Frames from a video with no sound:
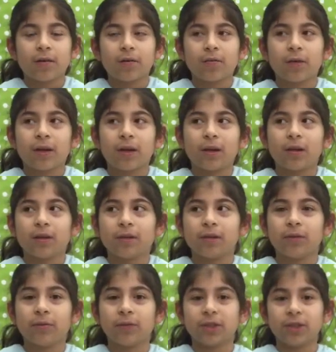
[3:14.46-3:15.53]
well,
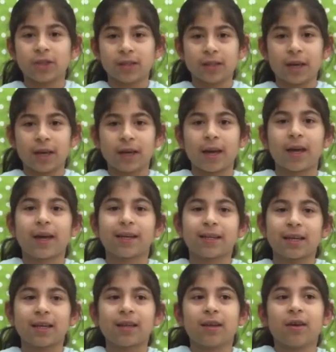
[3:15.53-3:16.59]
you were just, like,
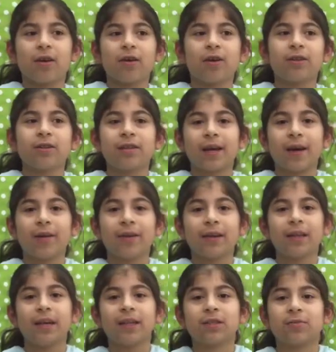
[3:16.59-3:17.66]
handing the cards out
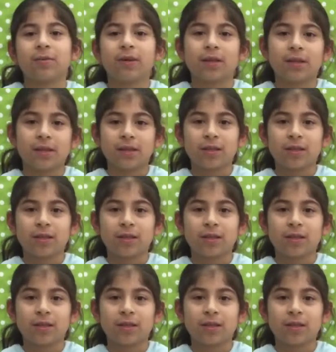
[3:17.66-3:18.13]
and that's what